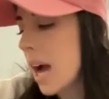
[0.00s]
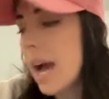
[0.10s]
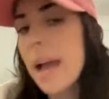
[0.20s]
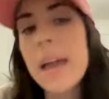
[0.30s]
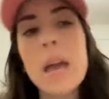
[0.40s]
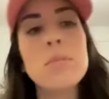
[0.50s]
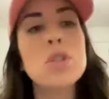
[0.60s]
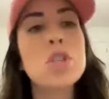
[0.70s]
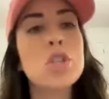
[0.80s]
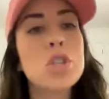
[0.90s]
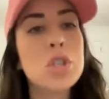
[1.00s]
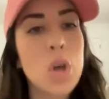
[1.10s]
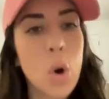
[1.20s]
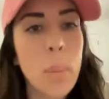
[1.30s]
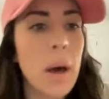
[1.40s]
I am
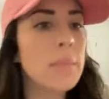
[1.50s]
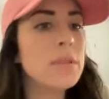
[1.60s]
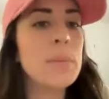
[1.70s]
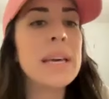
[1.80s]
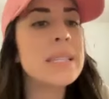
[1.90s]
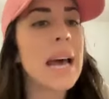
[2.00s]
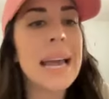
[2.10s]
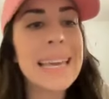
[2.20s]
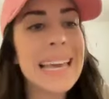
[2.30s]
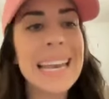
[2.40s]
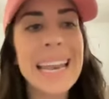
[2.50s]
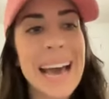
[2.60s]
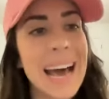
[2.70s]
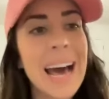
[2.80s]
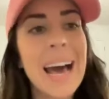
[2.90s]
so pumped because I
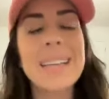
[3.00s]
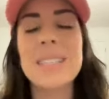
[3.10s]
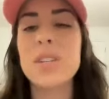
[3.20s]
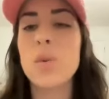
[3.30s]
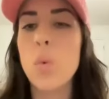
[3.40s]
cannot